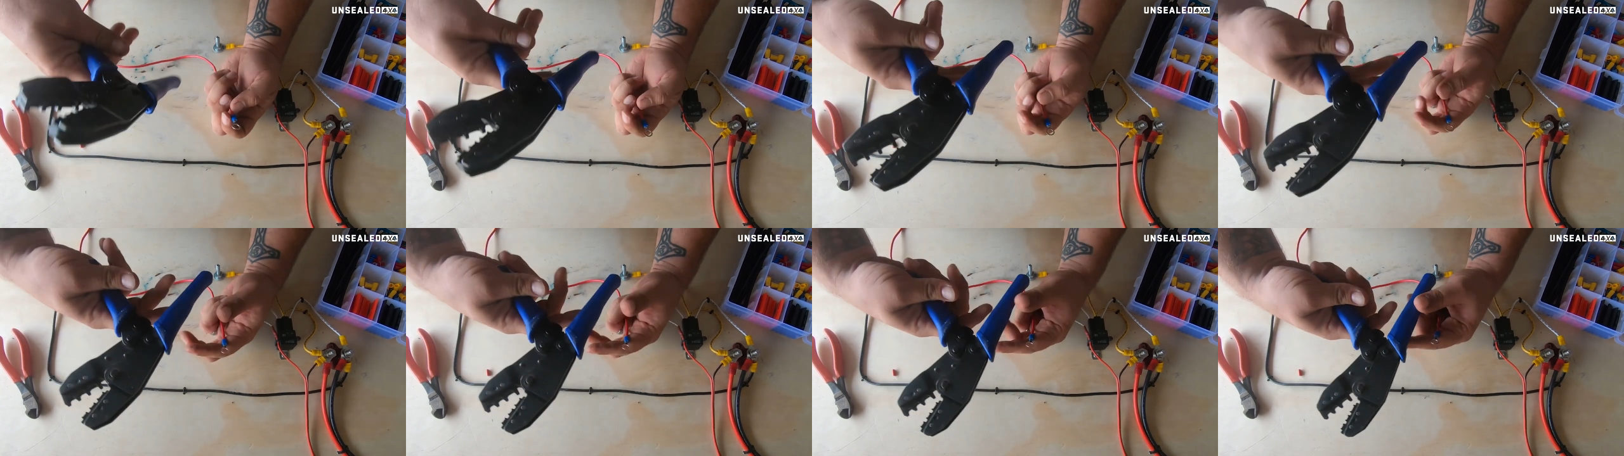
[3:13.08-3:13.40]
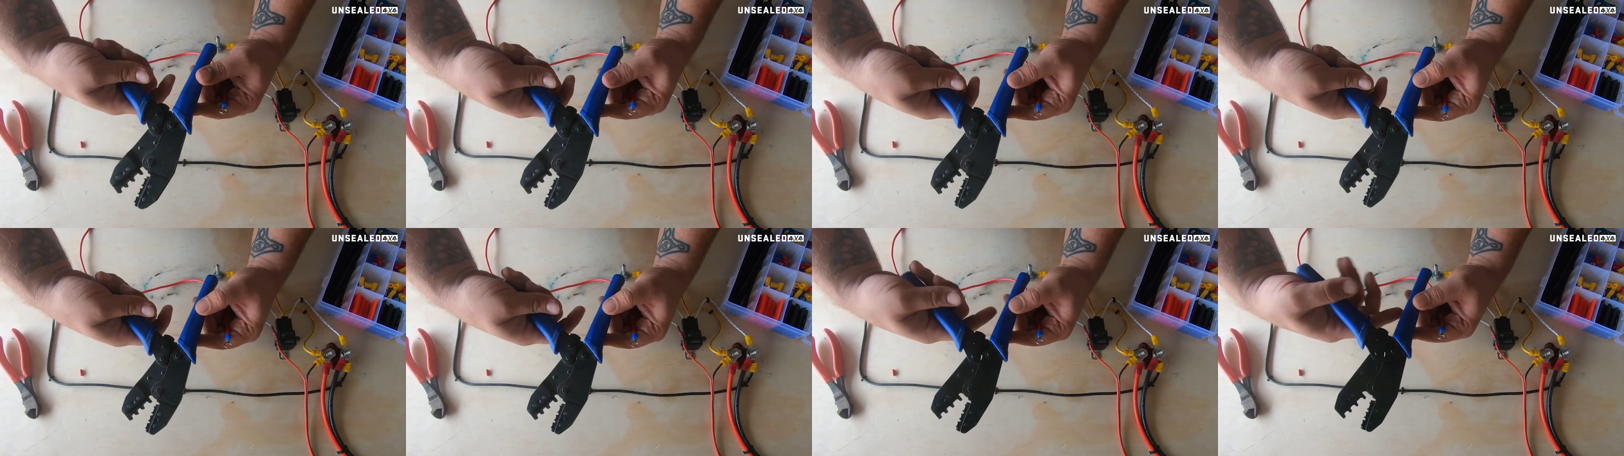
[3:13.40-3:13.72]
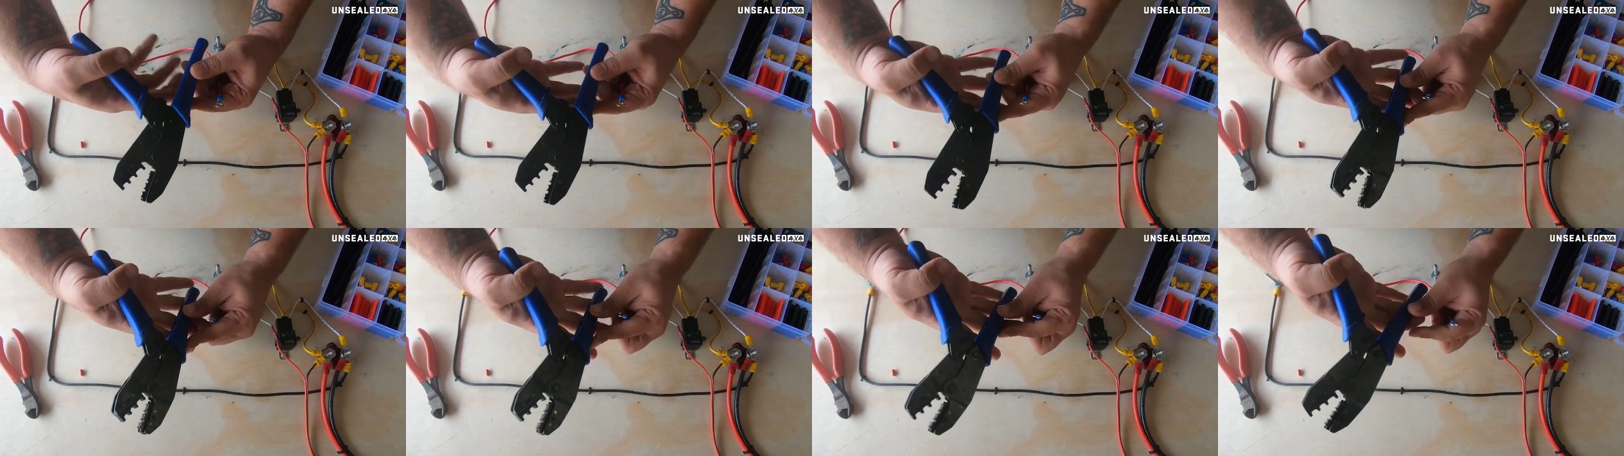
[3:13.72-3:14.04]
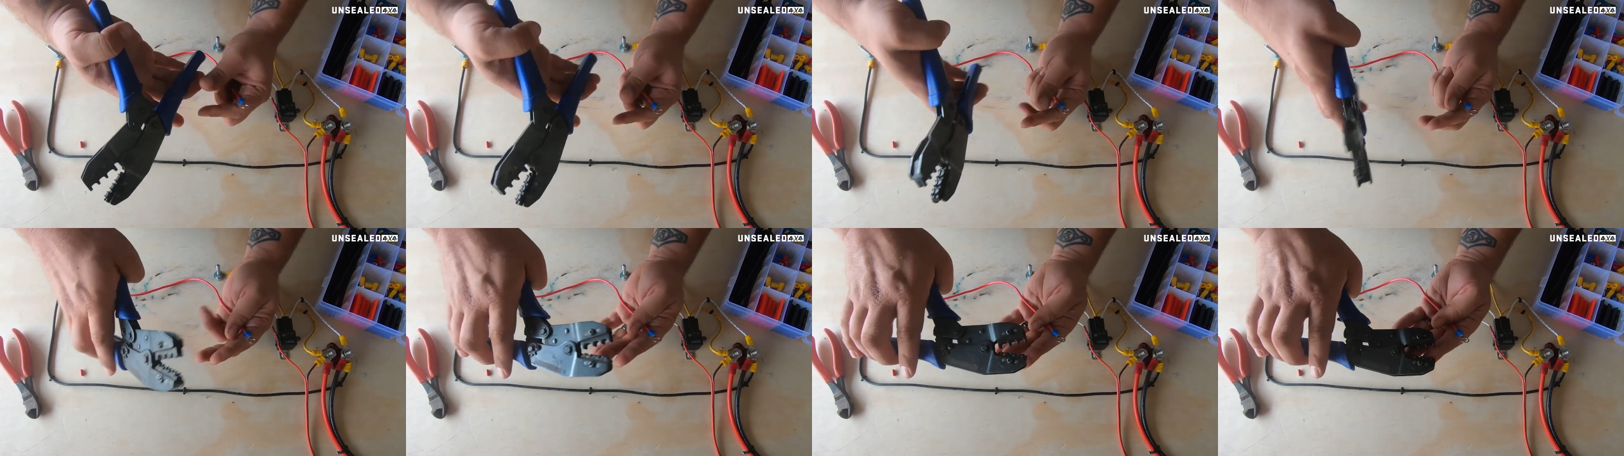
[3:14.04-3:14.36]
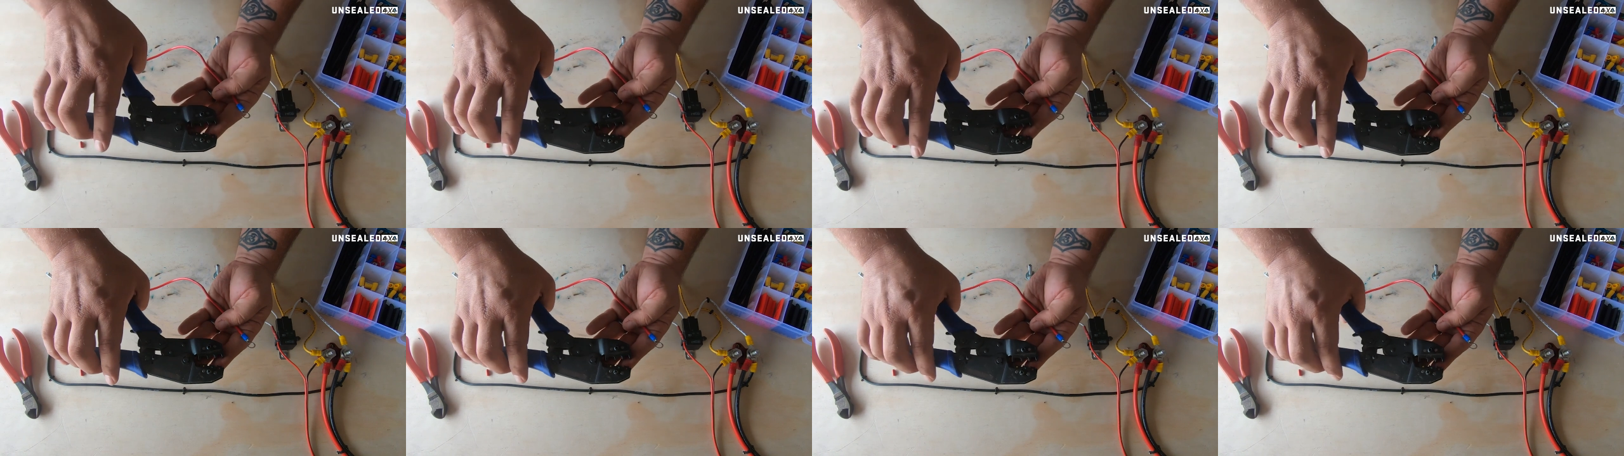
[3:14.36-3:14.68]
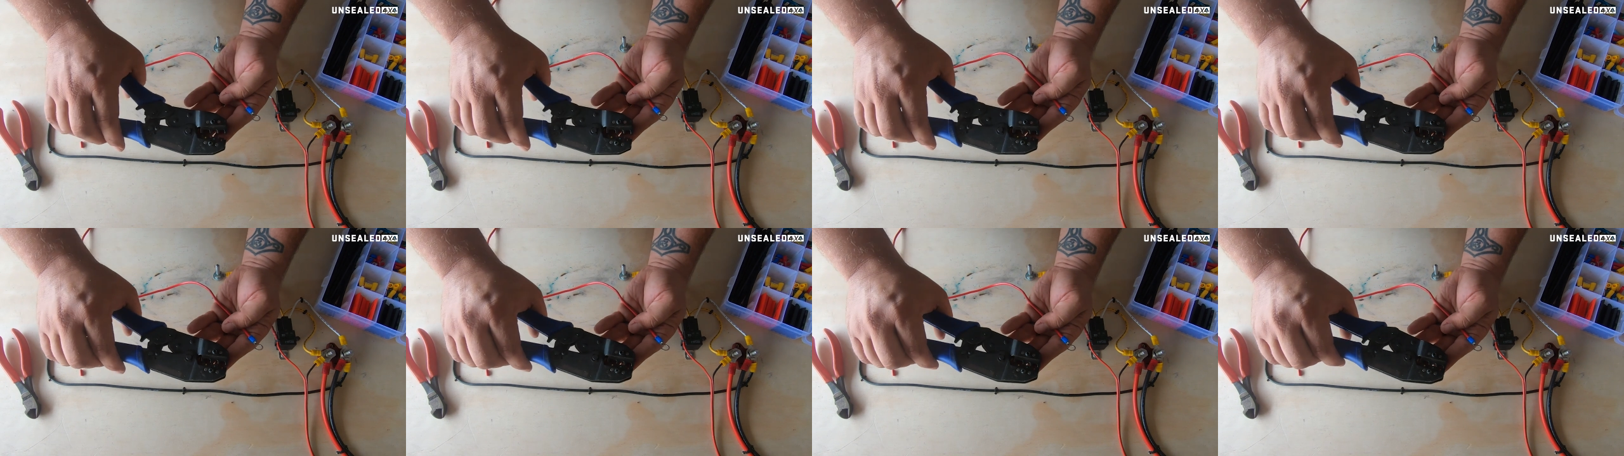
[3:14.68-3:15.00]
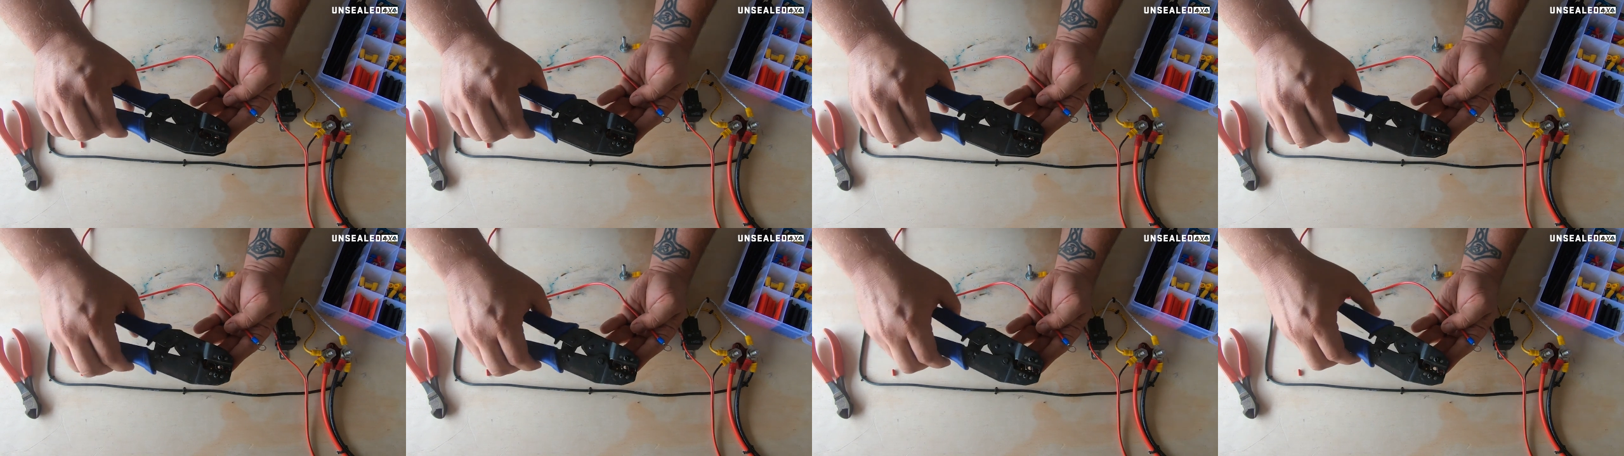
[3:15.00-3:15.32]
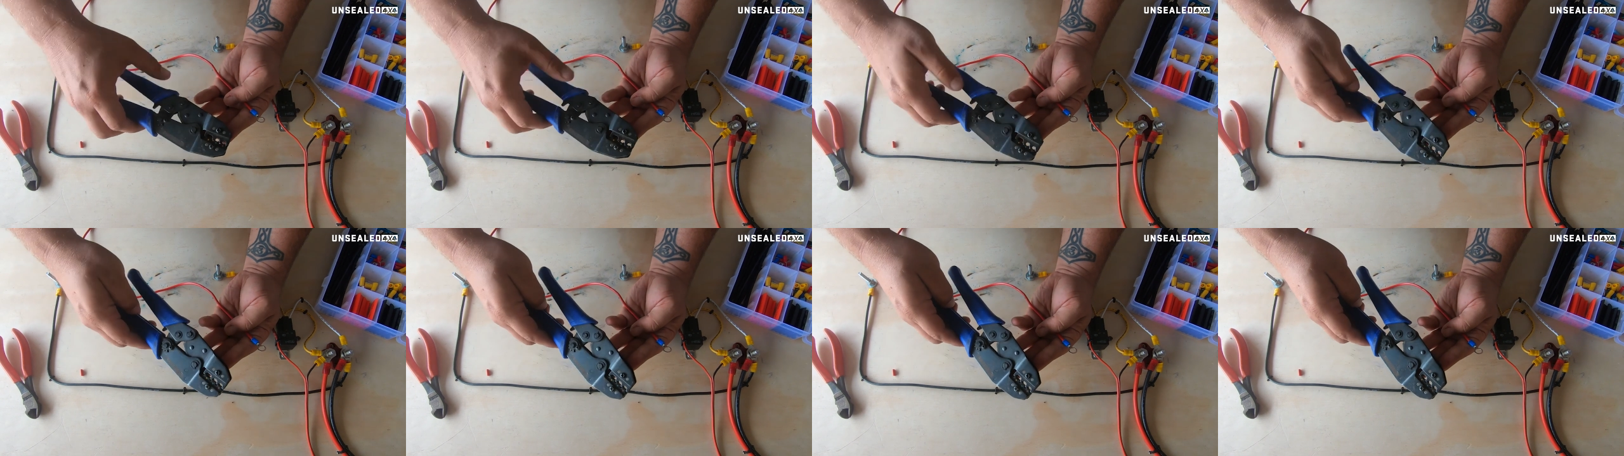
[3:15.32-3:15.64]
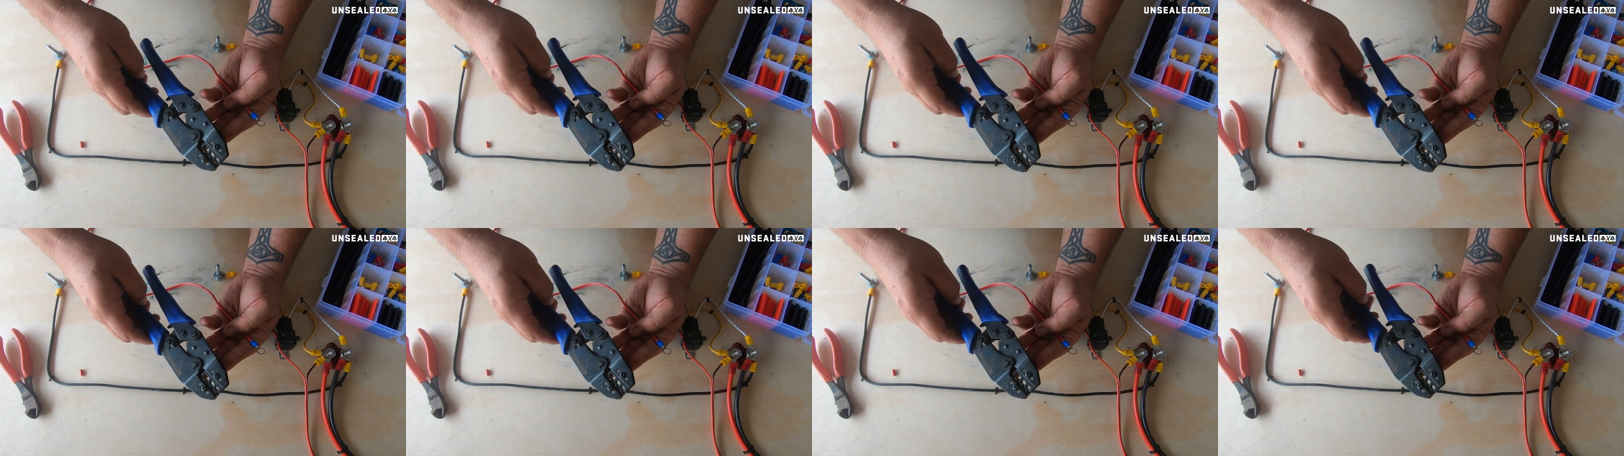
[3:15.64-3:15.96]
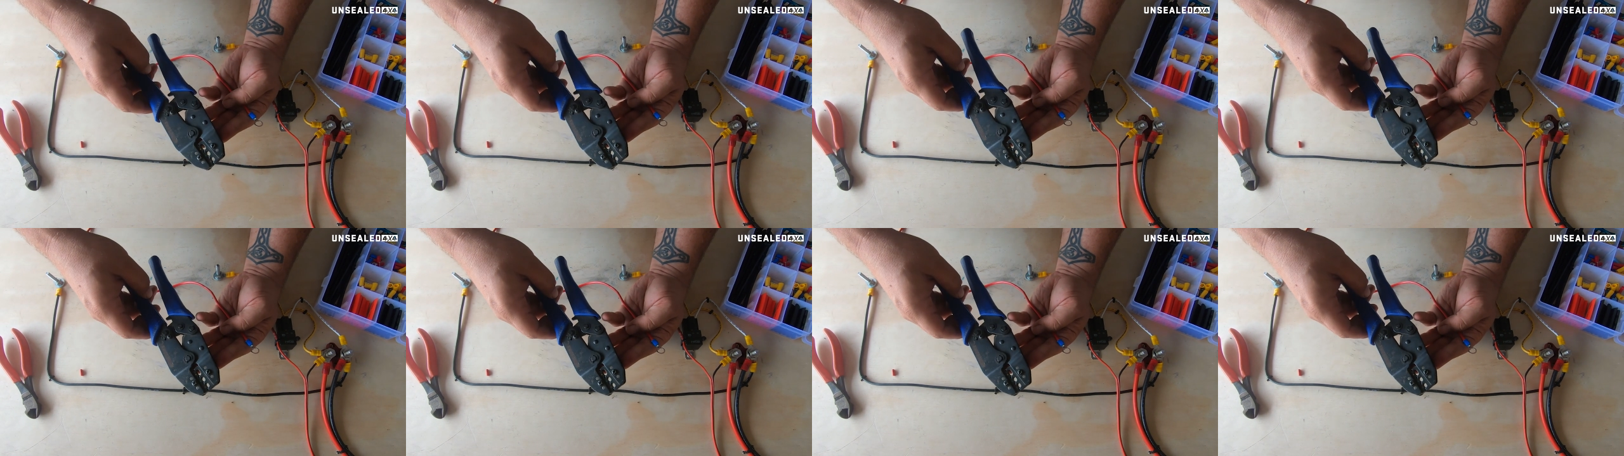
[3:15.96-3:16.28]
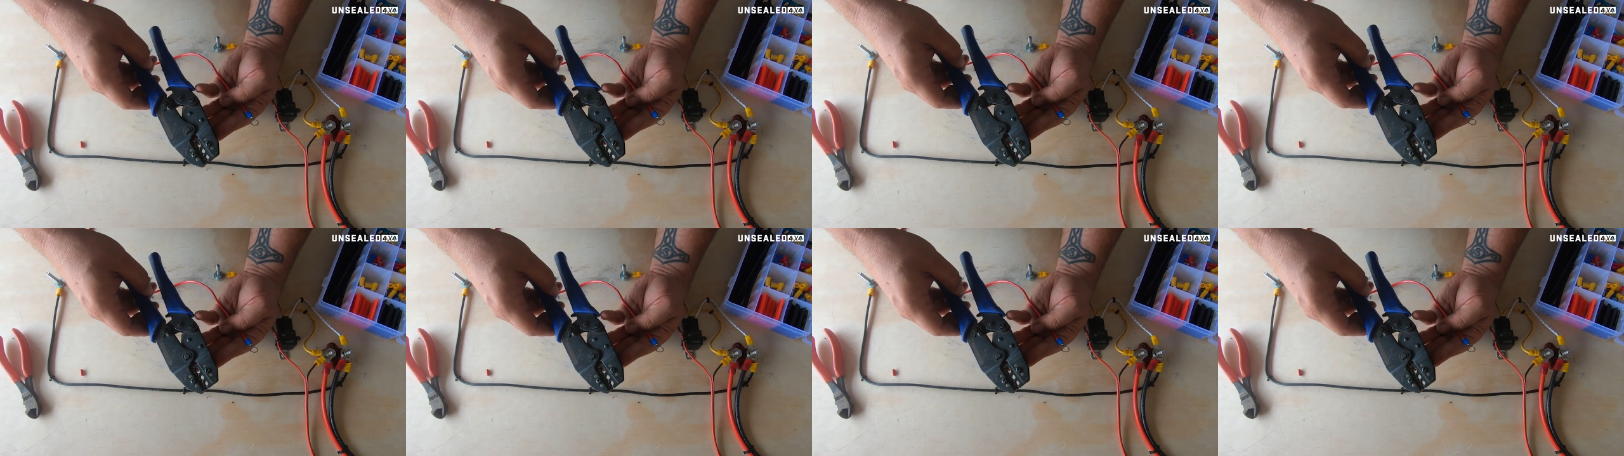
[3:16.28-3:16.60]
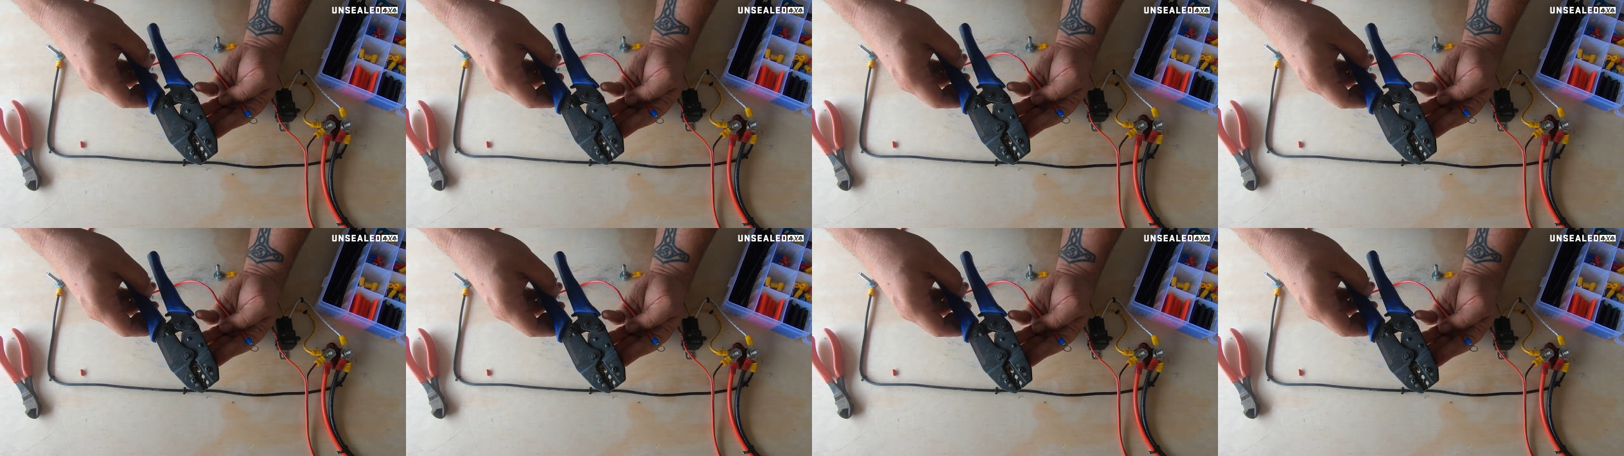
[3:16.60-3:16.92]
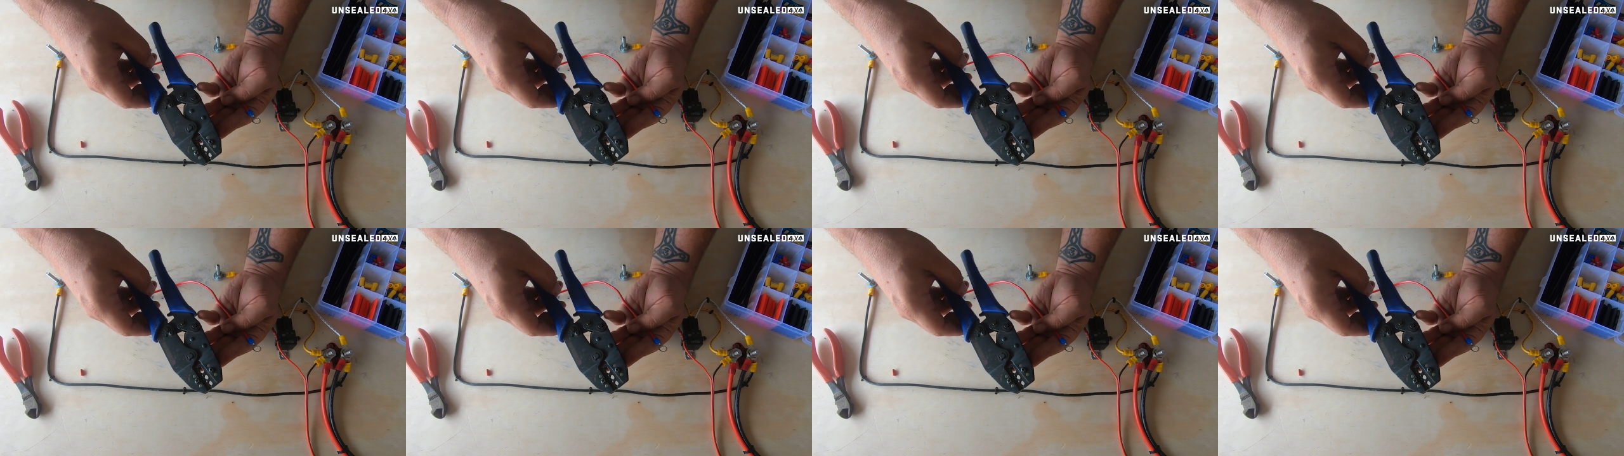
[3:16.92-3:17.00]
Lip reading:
(no speaker visible)